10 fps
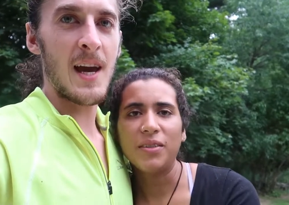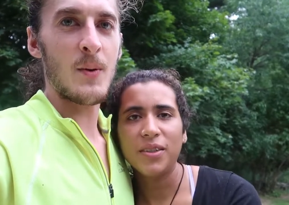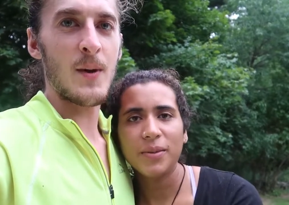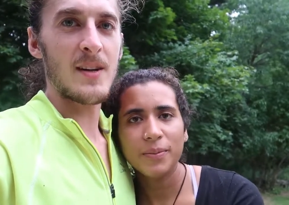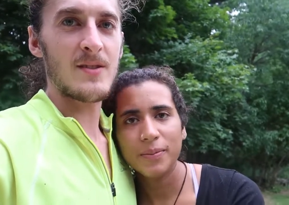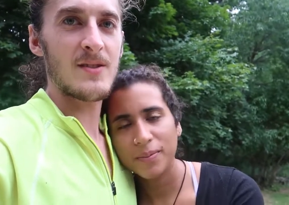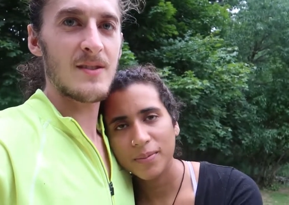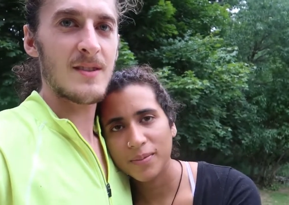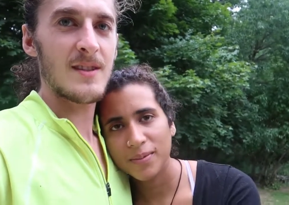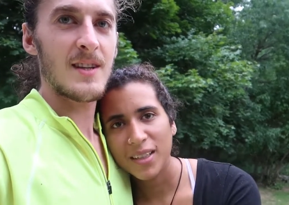Speaker 1: Anyways.
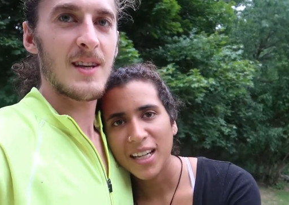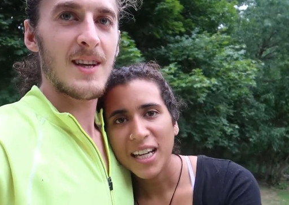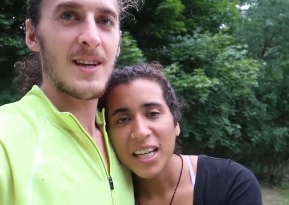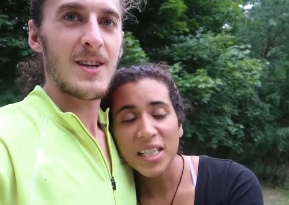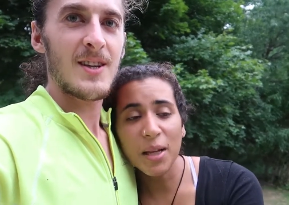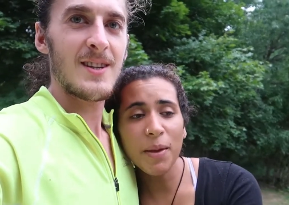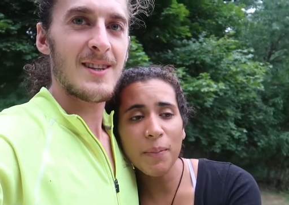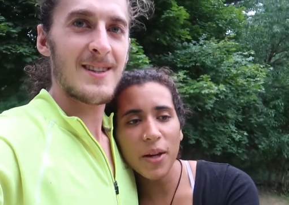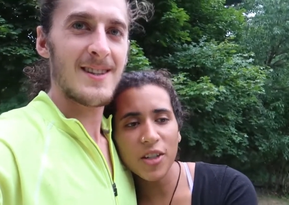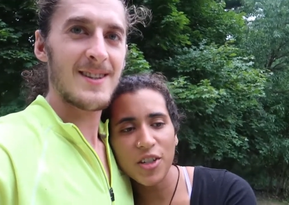
Speaker 2: Something
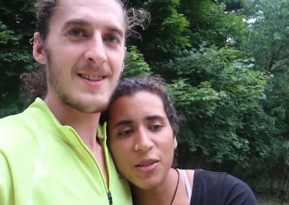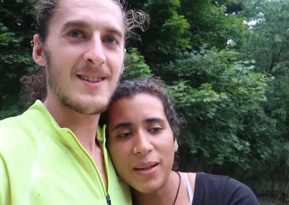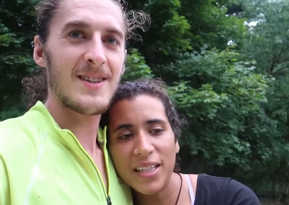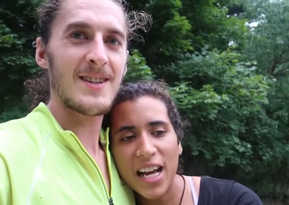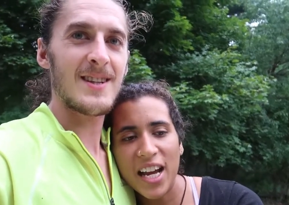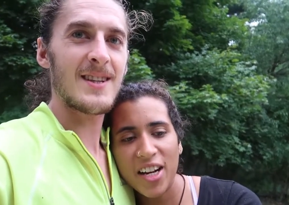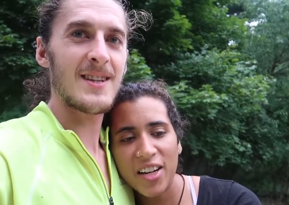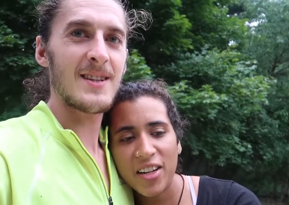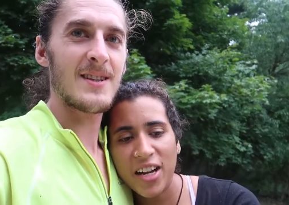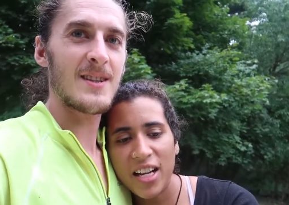punctured my
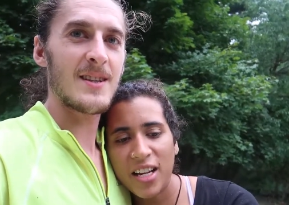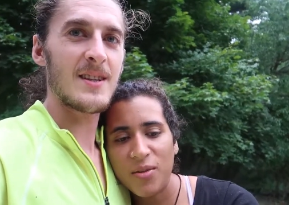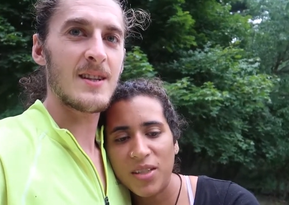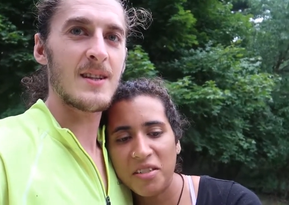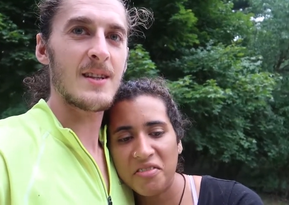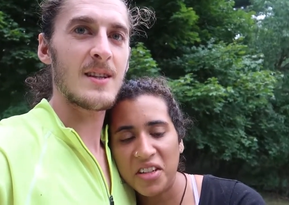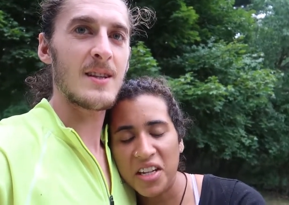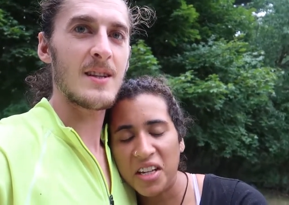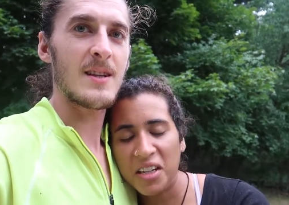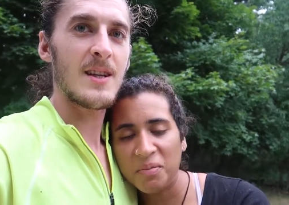tire and it was
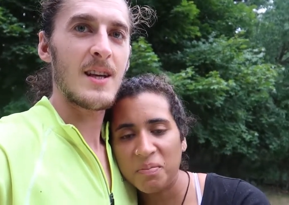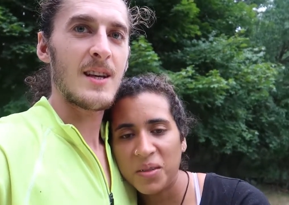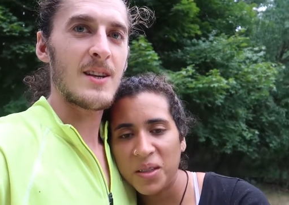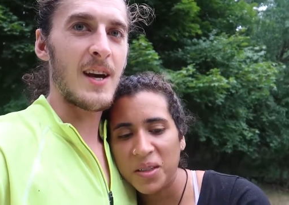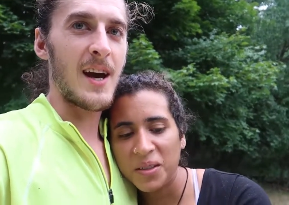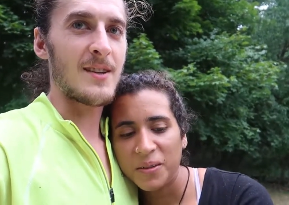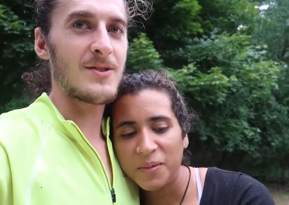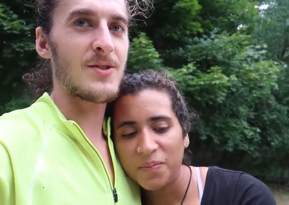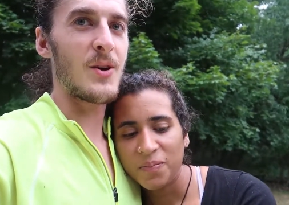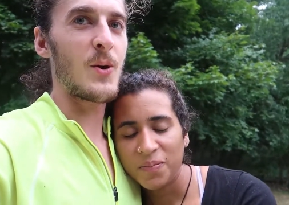deflating.
Speaker 1: Yeah,
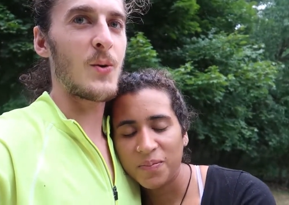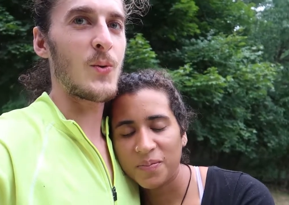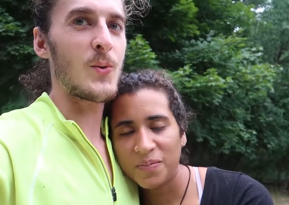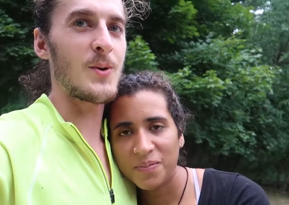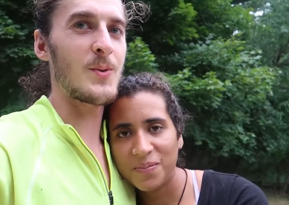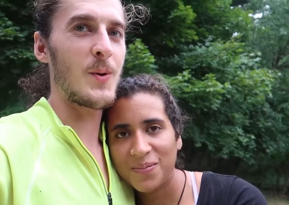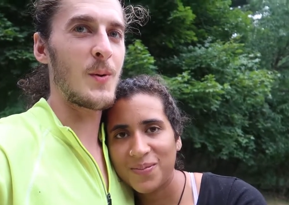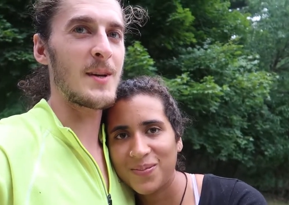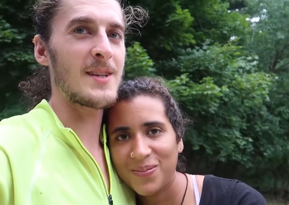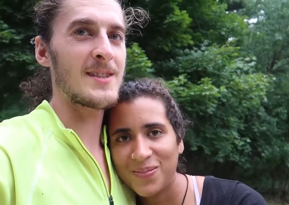so what
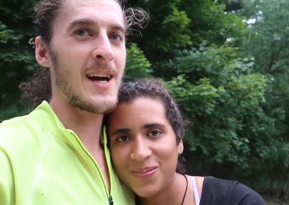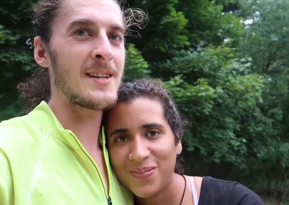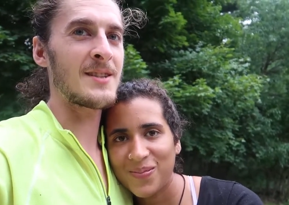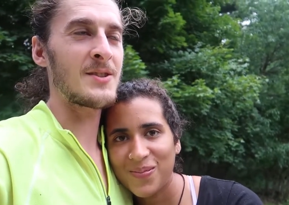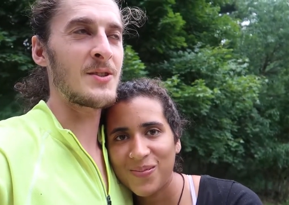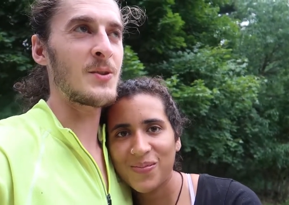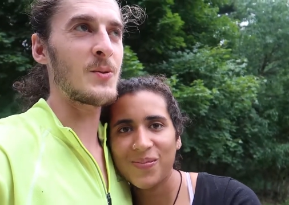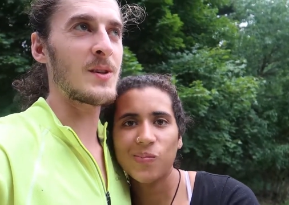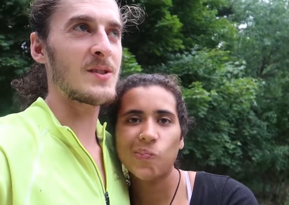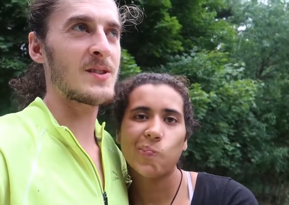we decided to do
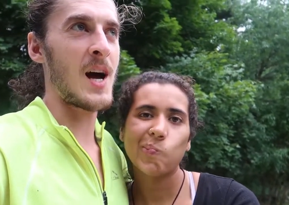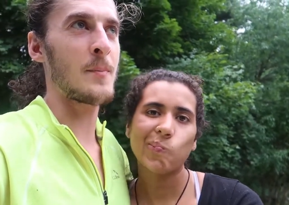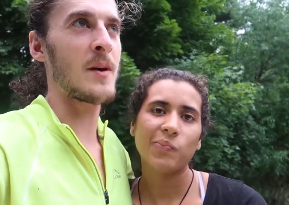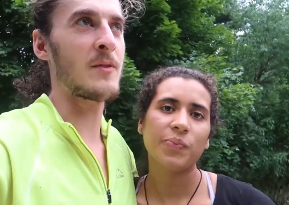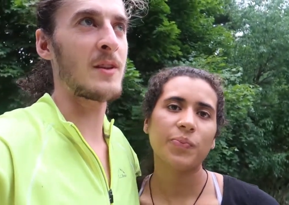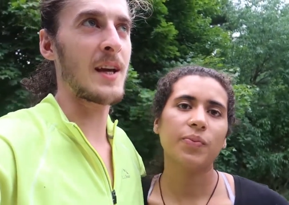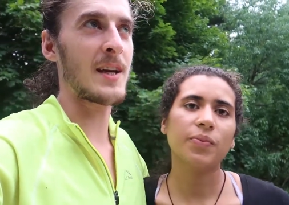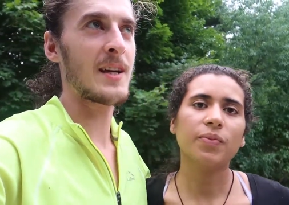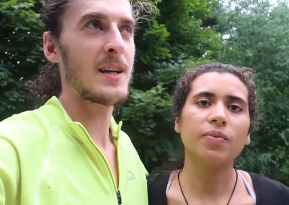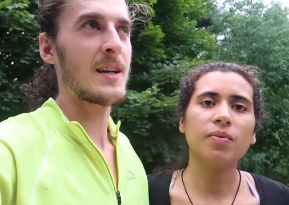was stop every
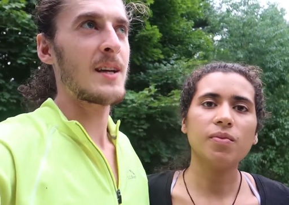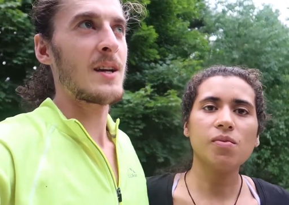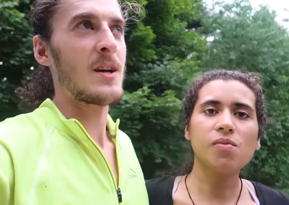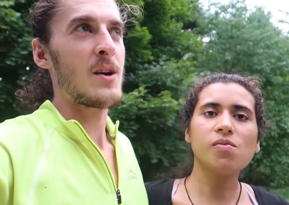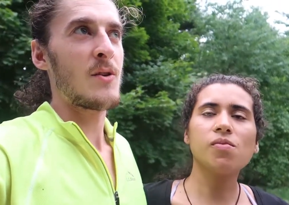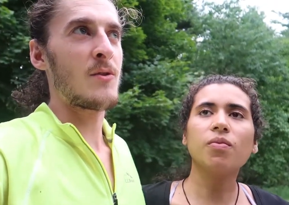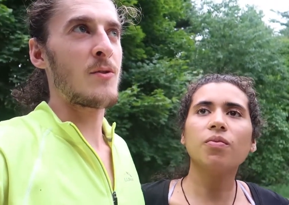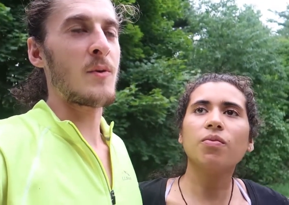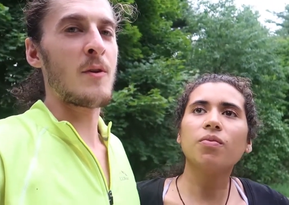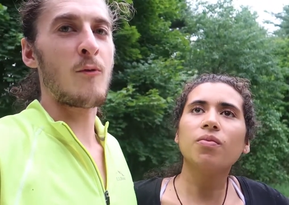like
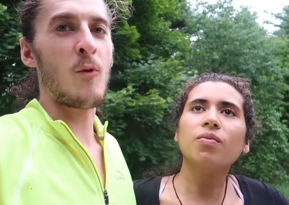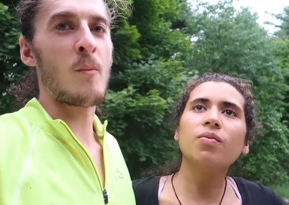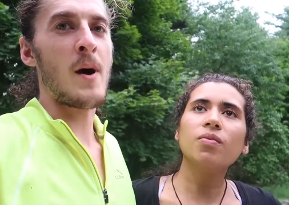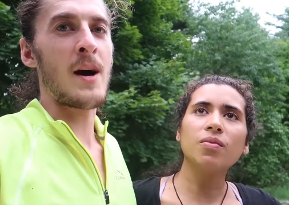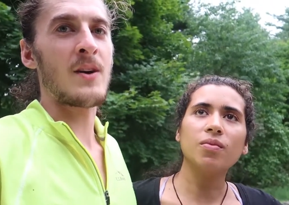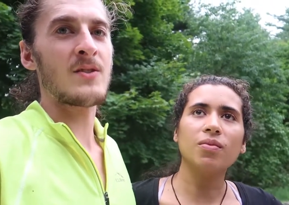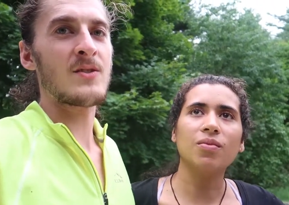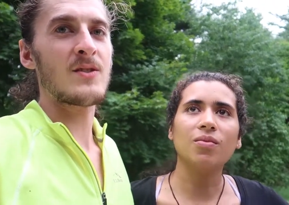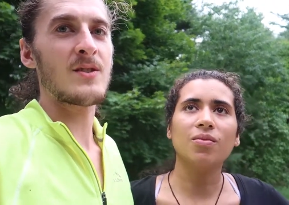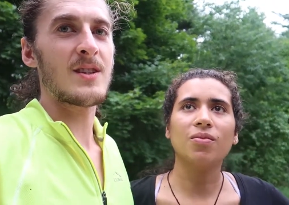three or four miles